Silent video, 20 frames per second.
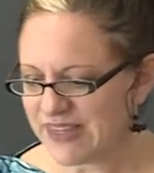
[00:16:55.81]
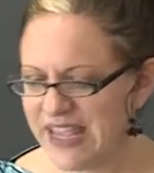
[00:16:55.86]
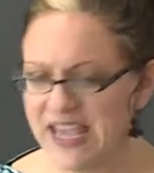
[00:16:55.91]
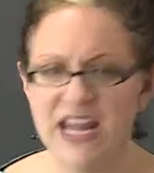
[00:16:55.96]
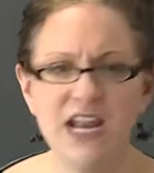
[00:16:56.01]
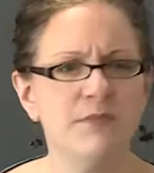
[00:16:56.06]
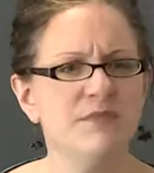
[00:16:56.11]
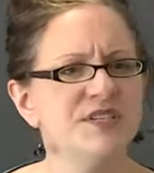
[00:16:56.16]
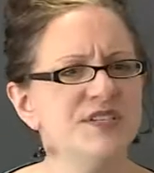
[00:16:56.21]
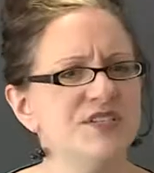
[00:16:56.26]

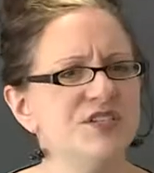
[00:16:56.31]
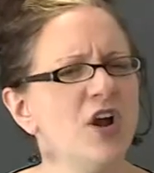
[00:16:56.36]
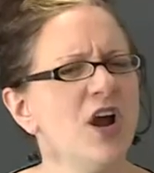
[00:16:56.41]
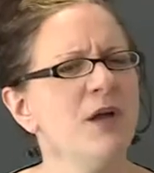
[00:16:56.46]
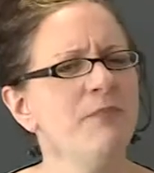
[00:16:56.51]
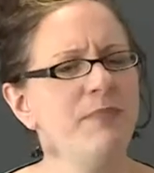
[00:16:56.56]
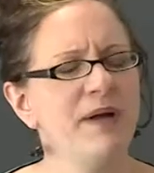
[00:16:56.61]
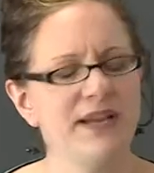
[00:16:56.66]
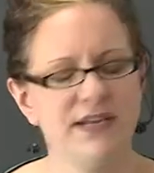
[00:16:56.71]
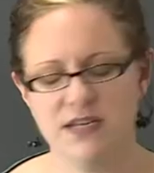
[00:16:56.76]
And I'm going to
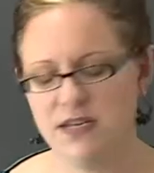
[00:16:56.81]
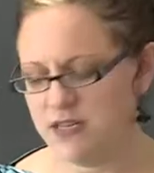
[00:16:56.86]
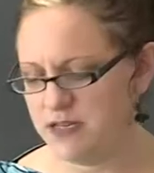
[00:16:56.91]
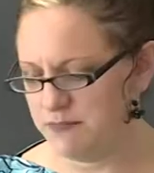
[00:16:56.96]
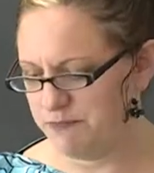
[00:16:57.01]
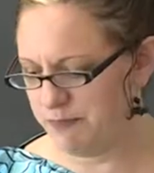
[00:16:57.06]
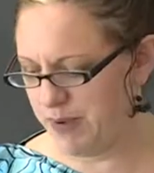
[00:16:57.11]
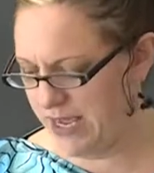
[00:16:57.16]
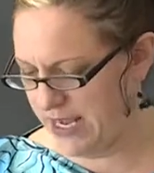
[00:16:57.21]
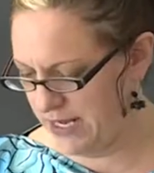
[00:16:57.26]
start by,
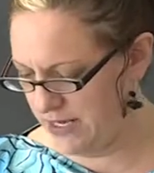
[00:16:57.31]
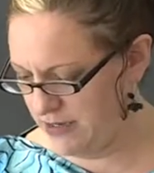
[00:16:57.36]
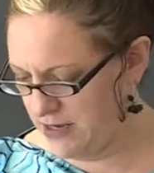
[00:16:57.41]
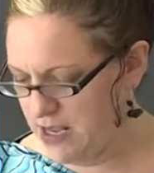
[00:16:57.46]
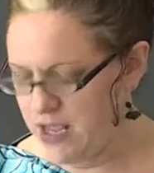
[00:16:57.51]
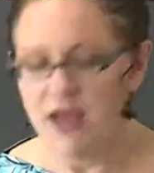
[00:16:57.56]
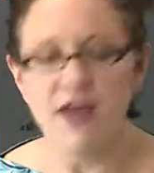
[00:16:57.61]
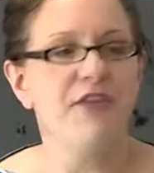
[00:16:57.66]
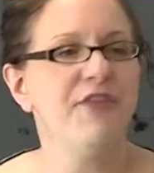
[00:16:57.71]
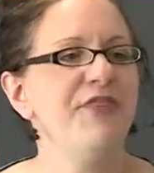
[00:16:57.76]
by
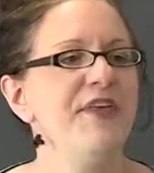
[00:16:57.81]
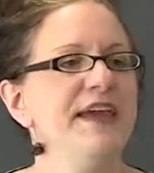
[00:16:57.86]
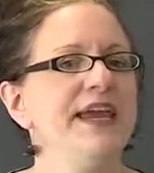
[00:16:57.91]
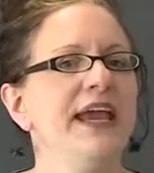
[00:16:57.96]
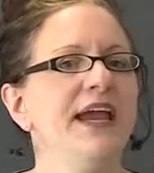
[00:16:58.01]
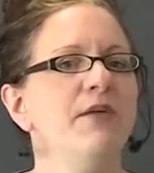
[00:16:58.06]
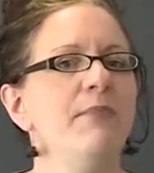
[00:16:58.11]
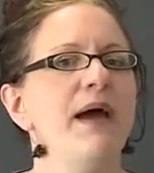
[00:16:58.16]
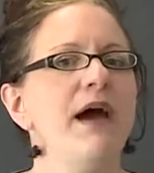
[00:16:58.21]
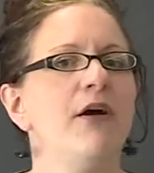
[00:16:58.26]

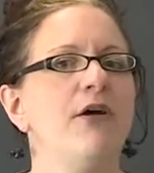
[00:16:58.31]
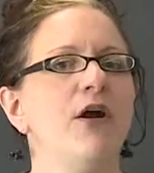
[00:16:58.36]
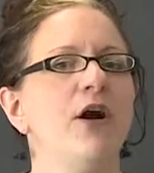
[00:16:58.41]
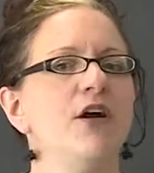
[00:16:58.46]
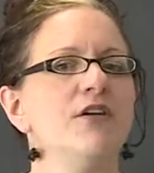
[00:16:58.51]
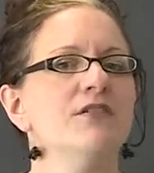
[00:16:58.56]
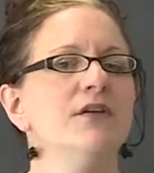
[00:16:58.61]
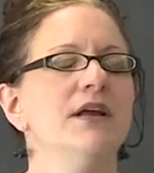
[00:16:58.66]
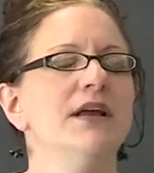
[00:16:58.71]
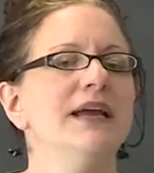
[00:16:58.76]
thinking about
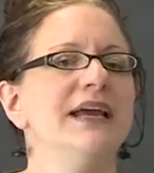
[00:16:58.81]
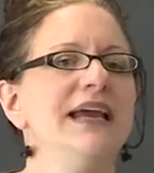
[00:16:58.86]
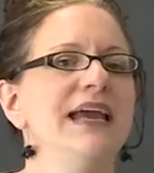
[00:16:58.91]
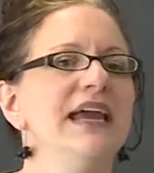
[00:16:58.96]
our